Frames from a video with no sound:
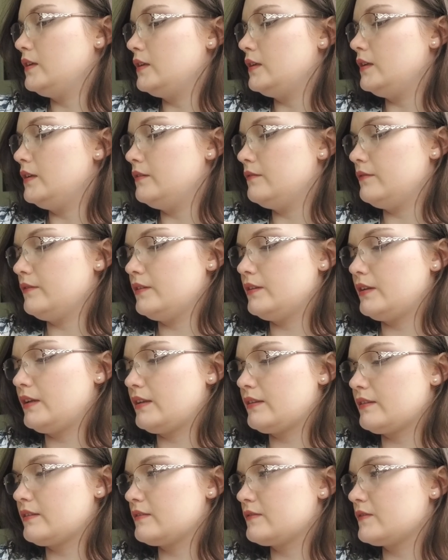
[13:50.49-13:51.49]
even
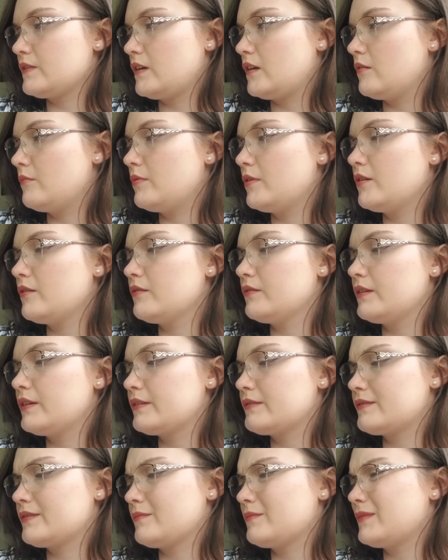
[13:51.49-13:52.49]
at this elbow, like
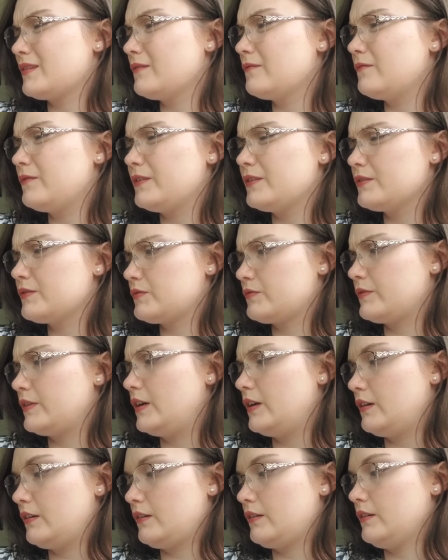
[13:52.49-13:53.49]
something feels
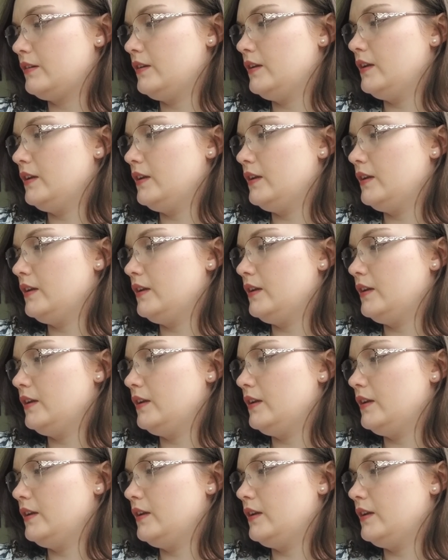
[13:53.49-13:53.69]
wrong.